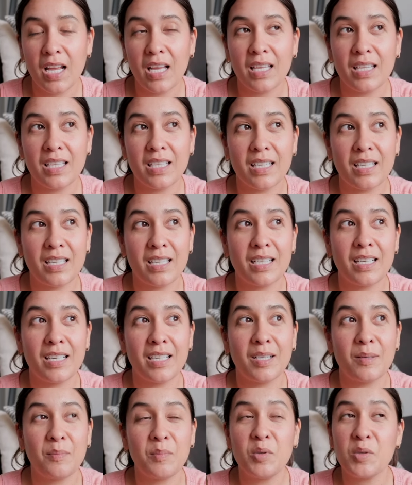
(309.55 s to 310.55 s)

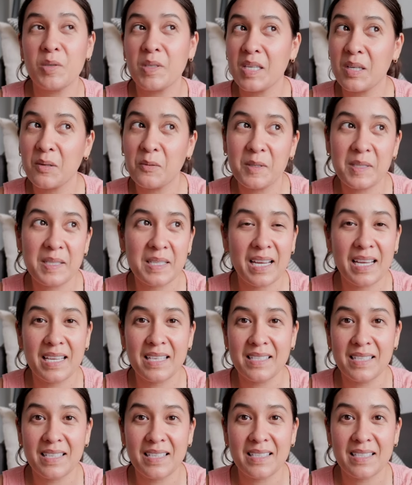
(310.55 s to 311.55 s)
The music was
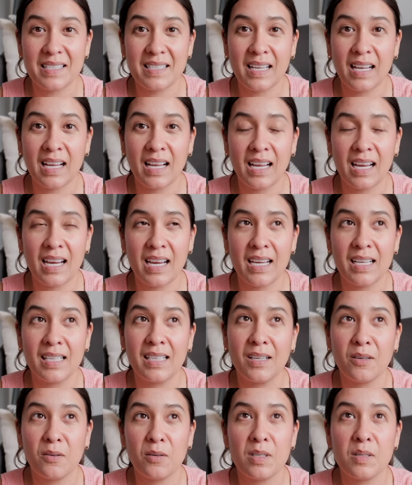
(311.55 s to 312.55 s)
nice inside.
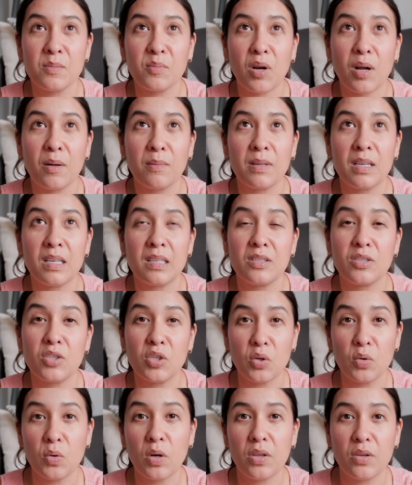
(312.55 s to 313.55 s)
There was probably
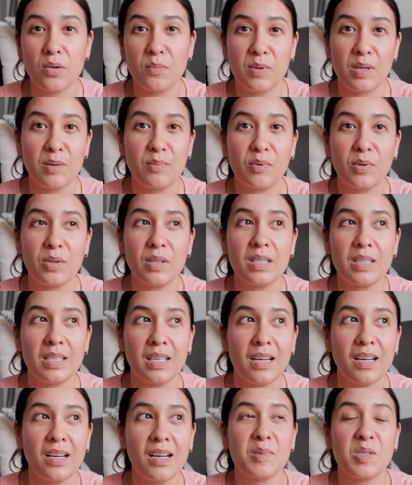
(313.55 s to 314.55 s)
two other people in there.